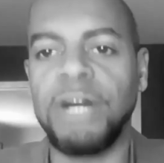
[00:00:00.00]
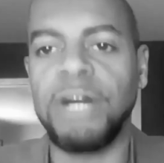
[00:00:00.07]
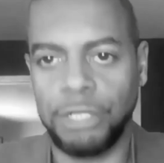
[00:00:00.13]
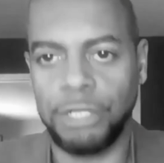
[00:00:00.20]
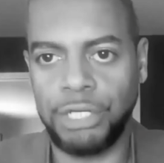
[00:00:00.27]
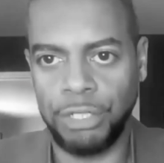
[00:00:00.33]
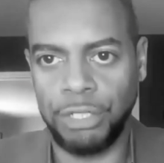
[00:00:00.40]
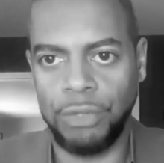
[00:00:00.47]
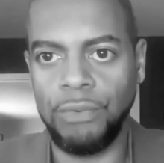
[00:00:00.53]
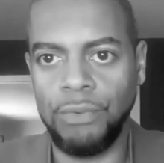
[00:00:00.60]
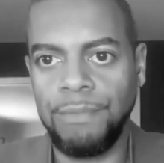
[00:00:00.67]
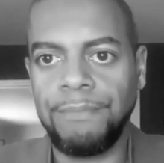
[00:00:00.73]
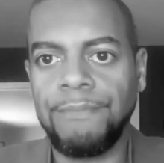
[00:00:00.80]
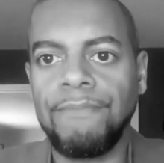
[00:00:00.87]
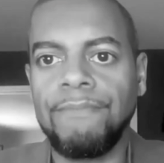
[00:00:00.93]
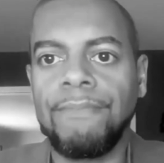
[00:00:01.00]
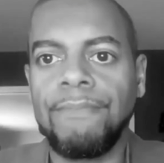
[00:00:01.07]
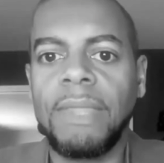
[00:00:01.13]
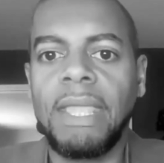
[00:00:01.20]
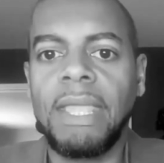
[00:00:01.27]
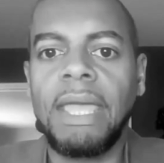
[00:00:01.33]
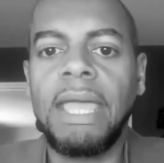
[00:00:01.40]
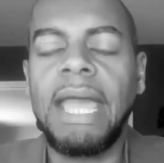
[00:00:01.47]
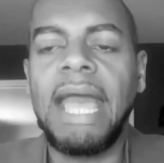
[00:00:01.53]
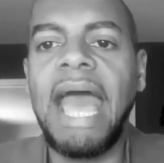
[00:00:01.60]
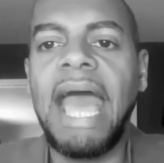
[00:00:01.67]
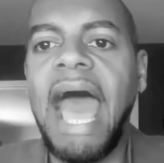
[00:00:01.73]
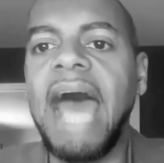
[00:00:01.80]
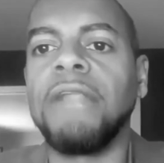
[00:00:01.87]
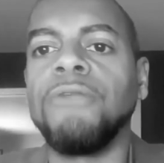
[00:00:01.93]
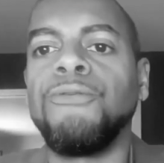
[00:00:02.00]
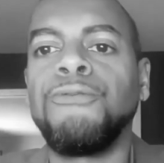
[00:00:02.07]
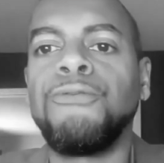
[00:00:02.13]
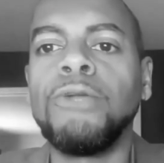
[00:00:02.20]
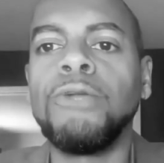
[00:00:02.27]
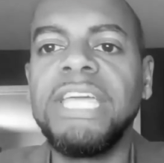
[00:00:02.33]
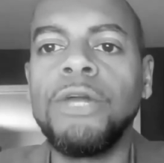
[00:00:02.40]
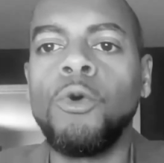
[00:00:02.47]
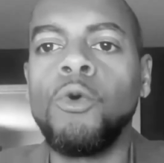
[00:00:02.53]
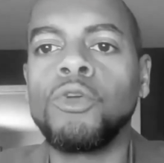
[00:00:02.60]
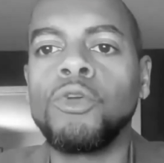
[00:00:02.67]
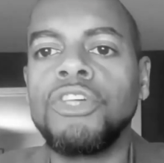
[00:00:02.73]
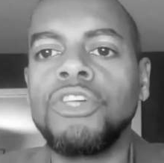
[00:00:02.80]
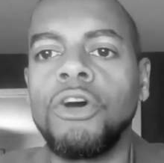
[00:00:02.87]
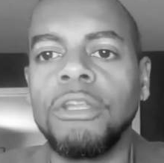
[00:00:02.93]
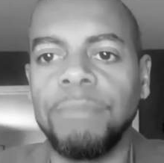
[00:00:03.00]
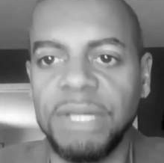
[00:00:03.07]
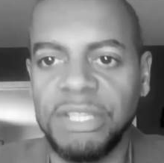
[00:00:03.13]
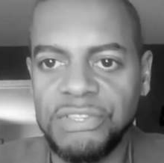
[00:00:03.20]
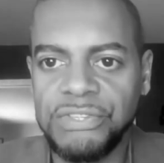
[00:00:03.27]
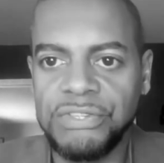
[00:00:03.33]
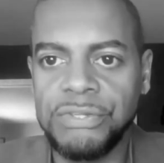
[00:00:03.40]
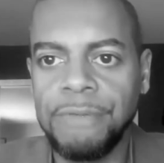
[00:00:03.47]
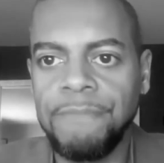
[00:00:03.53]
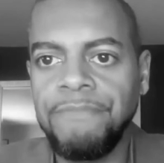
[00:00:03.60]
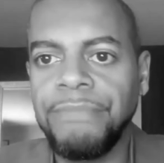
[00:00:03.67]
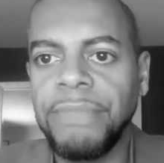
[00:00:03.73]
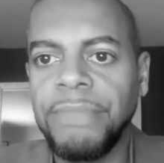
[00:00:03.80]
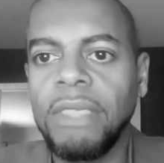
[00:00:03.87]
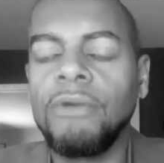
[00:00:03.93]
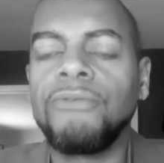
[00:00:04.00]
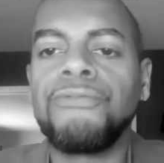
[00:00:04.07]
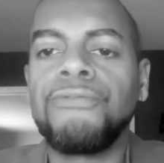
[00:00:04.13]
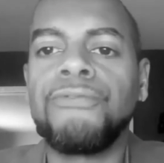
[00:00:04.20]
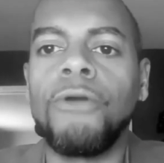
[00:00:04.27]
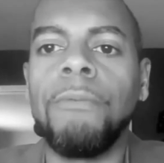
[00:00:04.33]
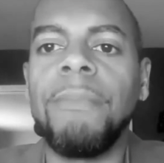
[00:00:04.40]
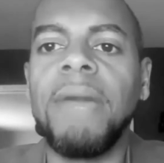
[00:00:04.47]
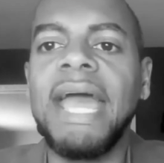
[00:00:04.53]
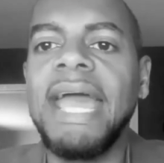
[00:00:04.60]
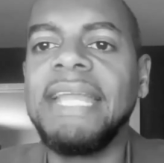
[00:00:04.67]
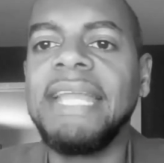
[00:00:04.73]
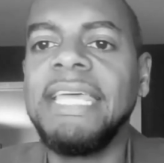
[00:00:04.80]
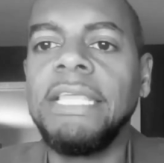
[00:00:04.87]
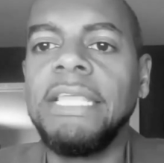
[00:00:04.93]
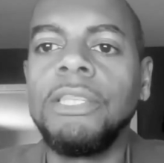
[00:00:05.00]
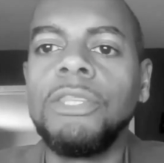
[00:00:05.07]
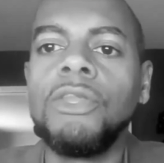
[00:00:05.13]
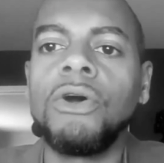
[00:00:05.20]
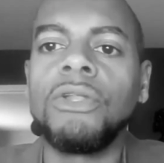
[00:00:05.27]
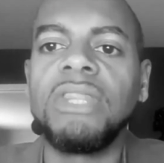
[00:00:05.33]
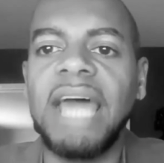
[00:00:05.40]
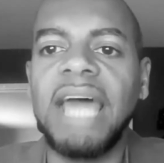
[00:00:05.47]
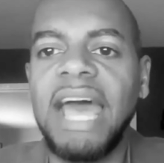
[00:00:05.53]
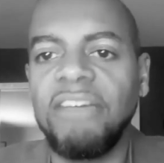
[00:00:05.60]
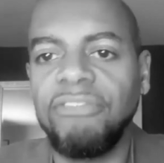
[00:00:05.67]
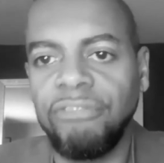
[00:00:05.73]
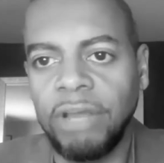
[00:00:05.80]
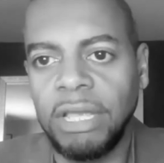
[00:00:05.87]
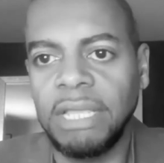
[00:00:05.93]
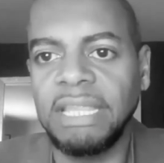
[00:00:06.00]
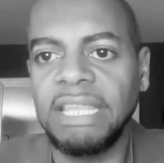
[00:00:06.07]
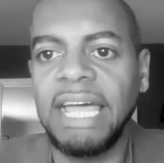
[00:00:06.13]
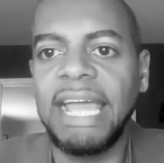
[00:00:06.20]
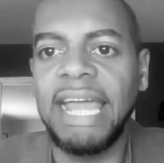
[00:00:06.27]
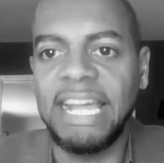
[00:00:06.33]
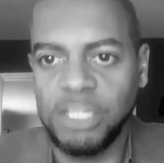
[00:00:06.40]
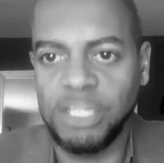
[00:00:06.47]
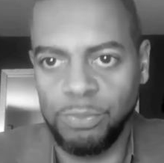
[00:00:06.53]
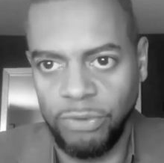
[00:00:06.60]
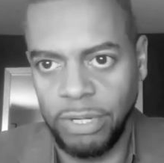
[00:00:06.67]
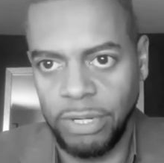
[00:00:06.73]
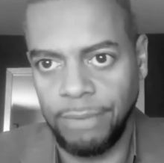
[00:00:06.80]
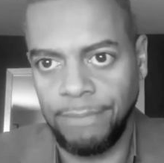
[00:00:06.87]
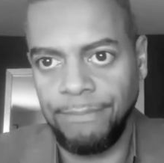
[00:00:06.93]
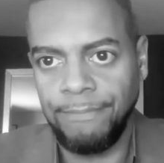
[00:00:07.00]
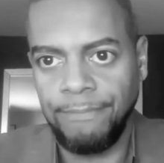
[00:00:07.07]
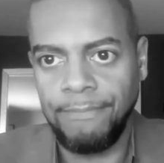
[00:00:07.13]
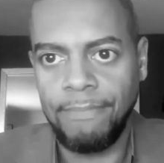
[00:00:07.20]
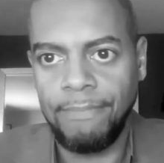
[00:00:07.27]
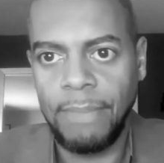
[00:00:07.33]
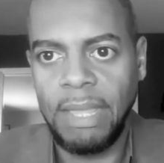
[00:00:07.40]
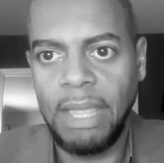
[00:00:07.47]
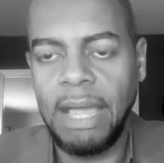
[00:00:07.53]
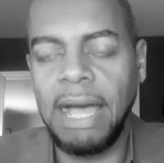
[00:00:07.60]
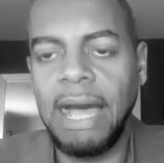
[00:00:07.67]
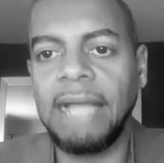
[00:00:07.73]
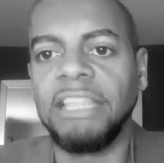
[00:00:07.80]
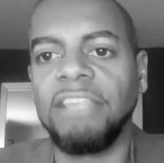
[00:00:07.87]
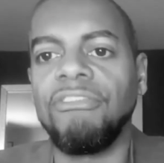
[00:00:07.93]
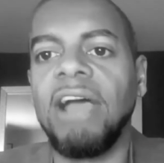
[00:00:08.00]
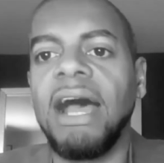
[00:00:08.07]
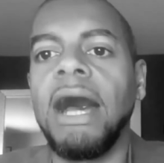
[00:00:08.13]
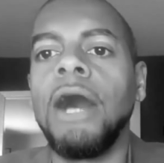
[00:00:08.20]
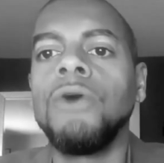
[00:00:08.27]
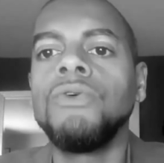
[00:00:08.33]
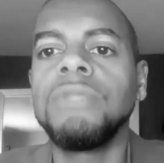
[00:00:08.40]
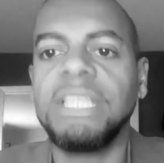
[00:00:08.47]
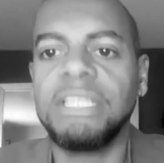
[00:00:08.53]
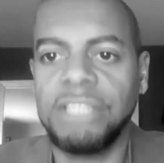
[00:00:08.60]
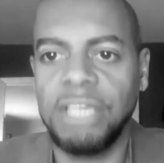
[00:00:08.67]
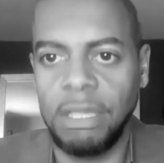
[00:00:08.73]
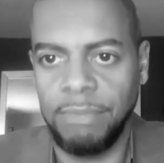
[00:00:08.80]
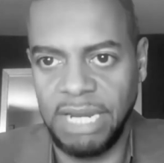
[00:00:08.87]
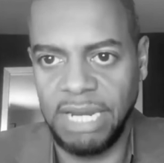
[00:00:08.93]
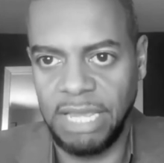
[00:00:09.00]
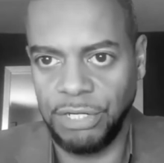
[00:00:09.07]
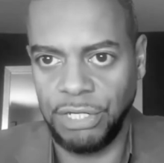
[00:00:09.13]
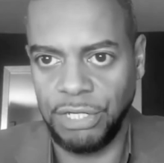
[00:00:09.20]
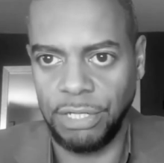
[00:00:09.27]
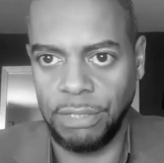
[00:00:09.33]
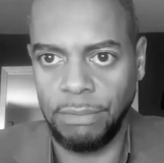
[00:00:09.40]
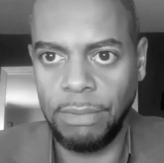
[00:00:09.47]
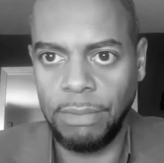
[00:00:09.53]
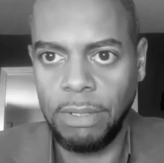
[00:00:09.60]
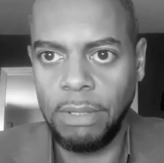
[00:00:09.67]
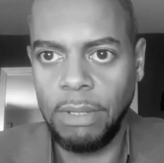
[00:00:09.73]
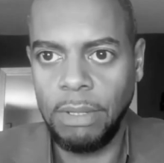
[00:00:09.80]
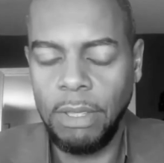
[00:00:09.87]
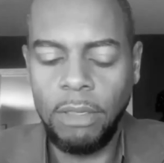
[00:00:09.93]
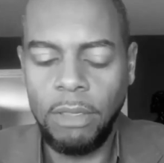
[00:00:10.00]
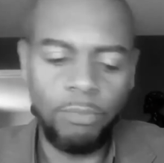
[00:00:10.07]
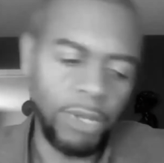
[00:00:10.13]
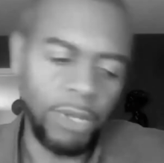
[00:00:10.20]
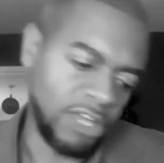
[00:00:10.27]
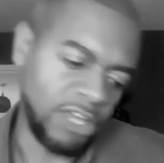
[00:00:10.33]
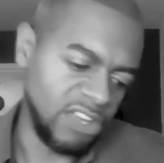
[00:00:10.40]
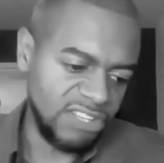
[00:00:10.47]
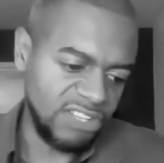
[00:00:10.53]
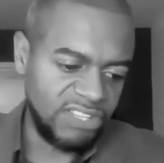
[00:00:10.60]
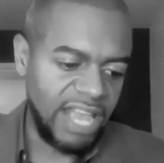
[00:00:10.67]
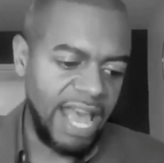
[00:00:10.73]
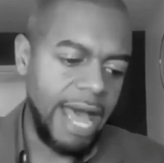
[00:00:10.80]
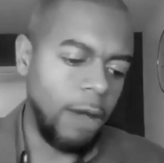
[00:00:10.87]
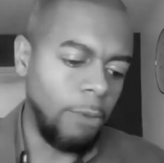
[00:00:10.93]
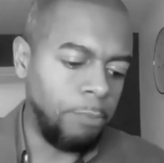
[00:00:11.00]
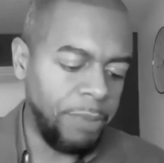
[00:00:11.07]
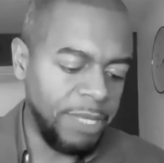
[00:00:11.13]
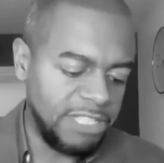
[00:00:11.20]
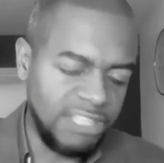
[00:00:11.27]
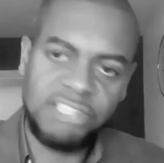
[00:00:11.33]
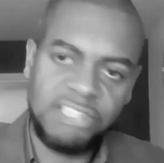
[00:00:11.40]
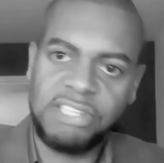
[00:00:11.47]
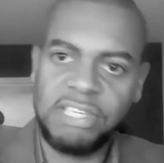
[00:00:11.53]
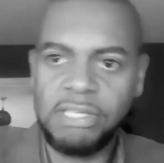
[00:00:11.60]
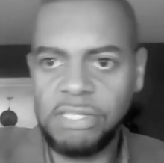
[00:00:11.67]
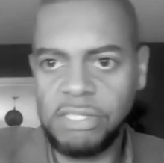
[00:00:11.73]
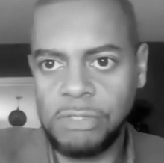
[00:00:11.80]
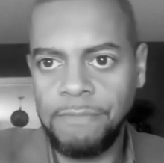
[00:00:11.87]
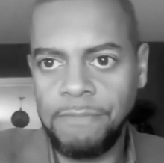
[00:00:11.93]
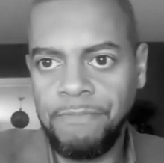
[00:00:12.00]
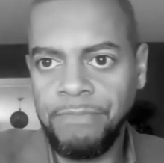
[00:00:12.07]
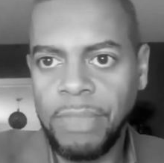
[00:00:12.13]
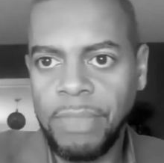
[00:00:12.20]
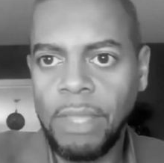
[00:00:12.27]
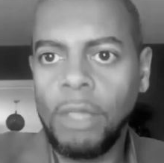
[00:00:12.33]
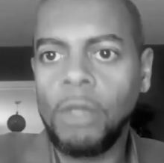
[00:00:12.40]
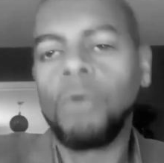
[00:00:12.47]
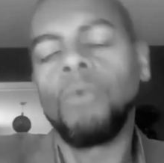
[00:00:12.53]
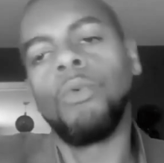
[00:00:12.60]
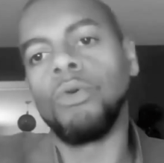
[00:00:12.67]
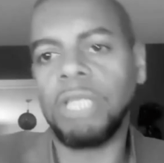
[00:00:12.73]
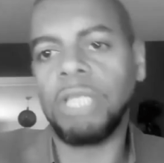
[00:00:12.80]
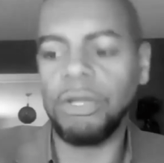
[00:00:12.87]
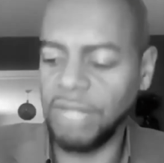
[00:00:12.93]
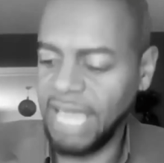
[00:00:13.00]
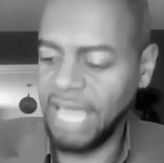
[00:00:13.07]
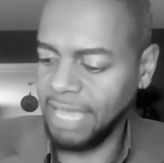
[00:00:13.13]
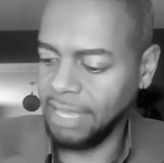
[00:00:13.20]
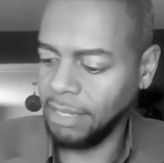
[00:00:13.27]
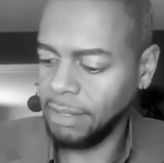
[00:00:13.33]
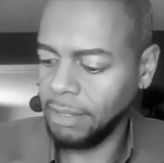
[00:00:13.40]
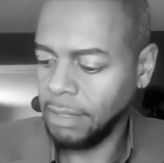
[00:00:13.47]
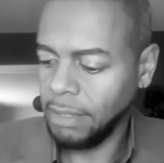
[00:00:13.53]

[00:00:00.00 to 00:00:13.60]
functional and fully autonomous from any non-African diaspora under our own determination, because our businesses will donate